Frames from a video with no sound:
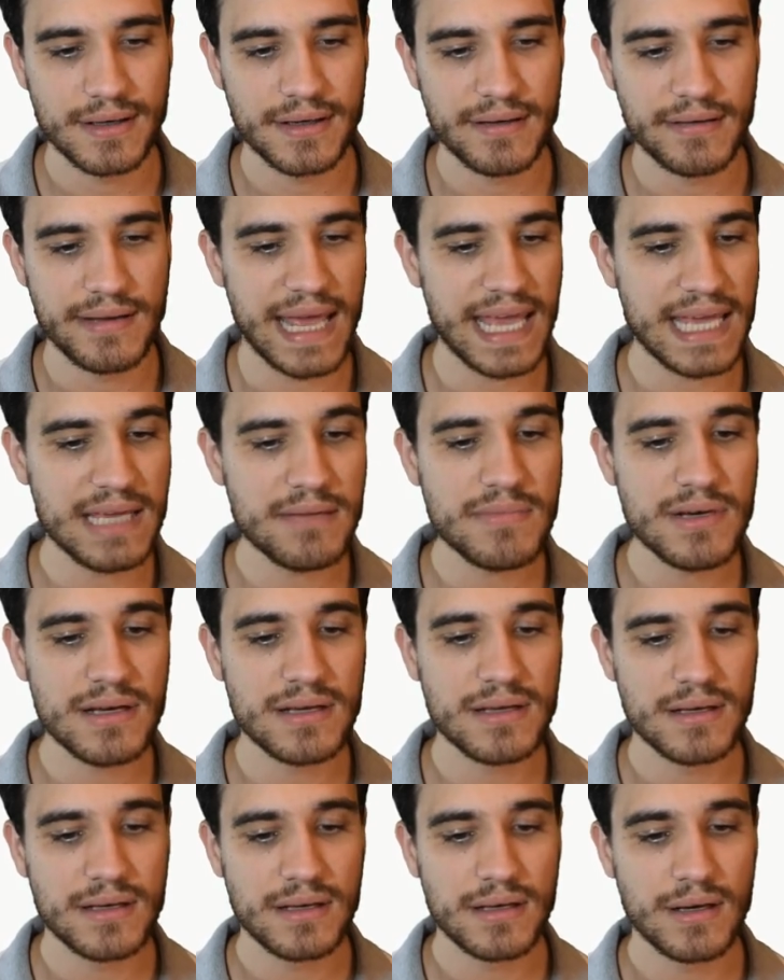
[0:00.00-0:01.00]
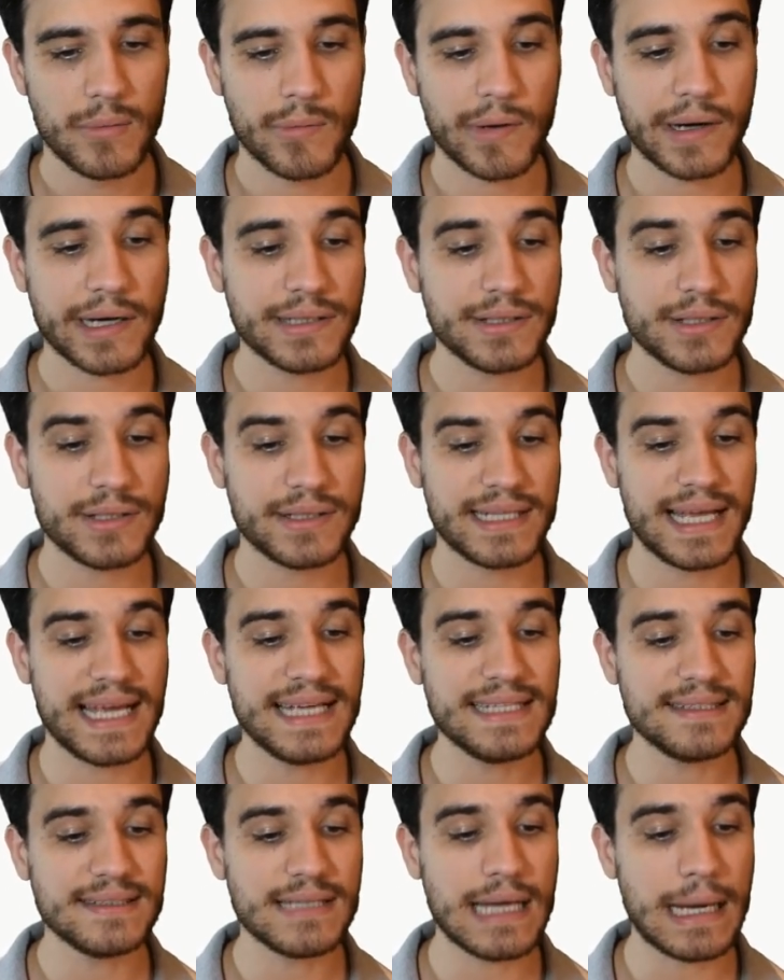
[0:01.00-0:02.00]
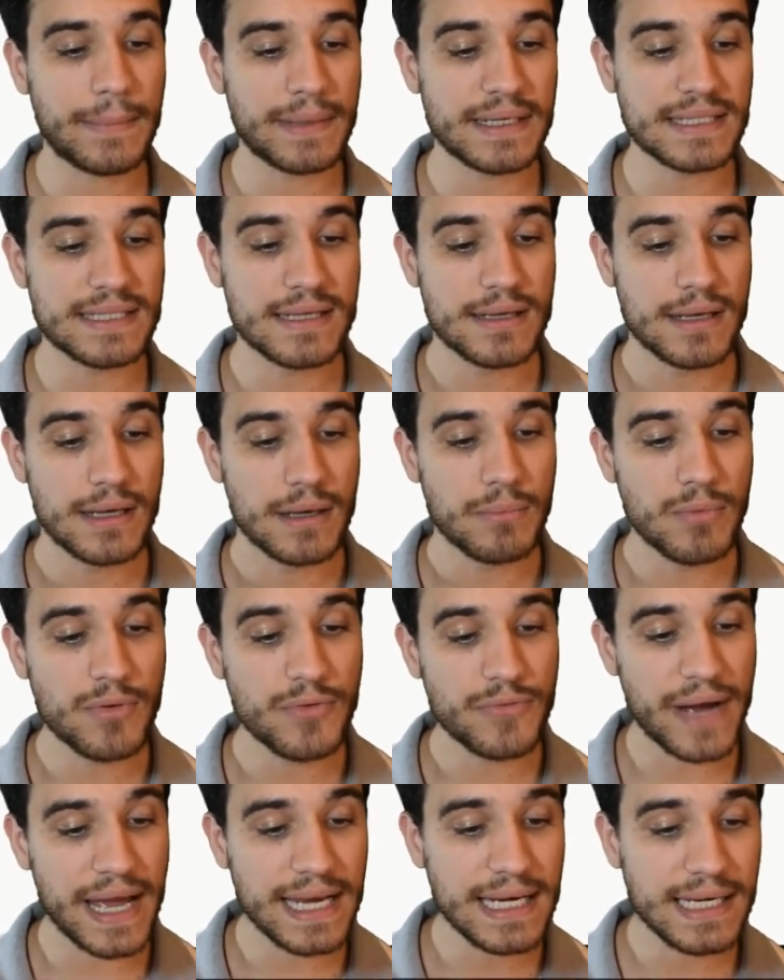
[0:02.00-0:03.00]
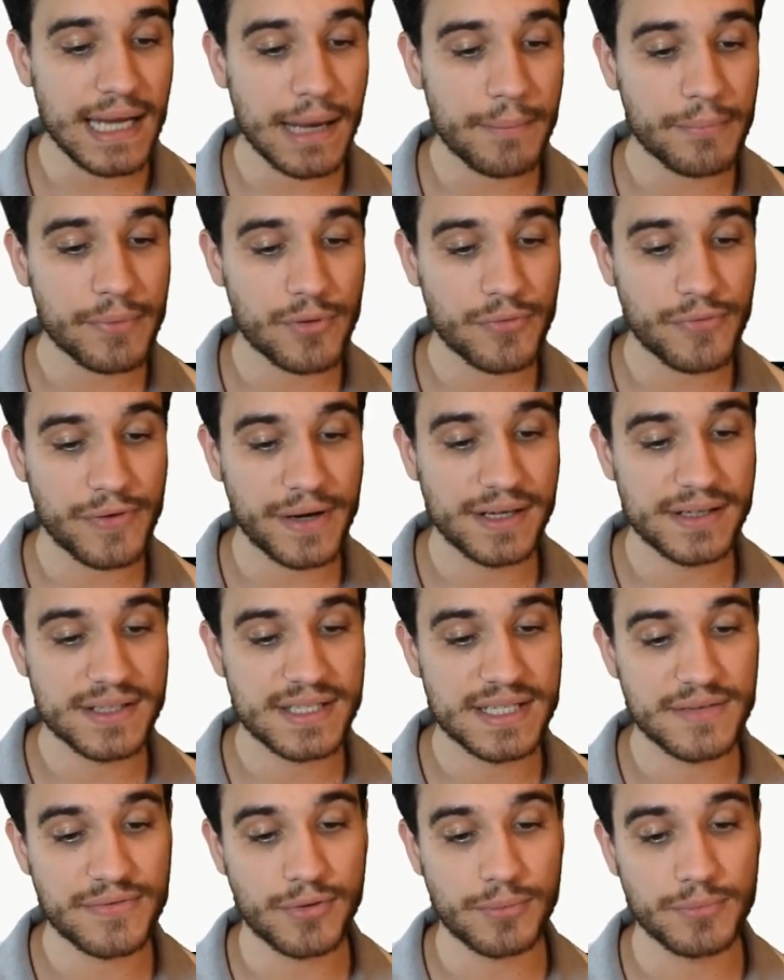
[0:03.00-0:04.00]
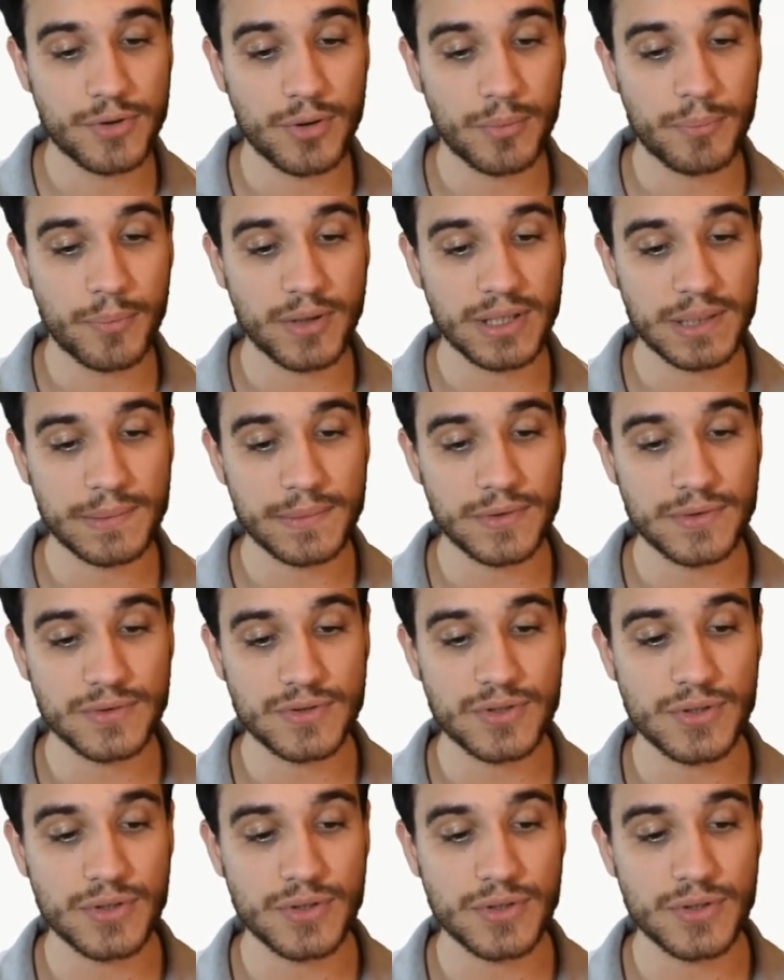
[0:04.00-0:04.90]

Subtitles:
name. 180 damage, move any number of energy from your Pokemon to